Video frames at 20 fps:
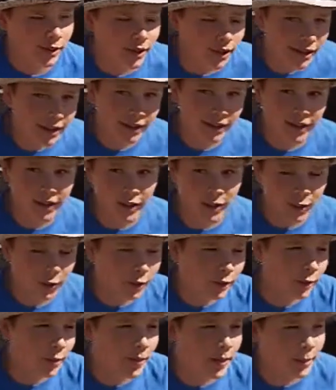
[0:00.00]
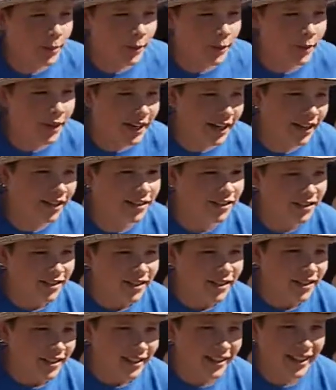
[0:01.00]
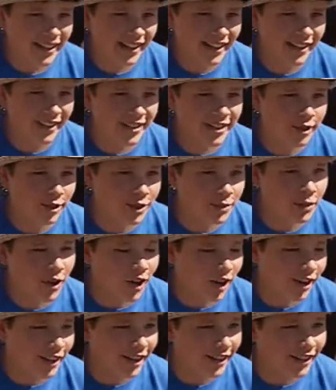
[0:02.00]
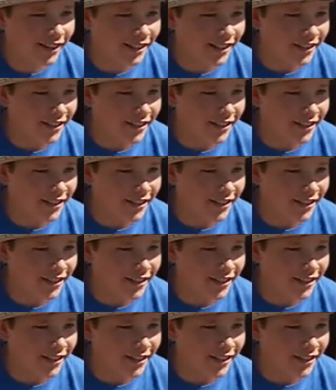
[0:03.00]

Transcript: uh, the older people went in. They look so small in it.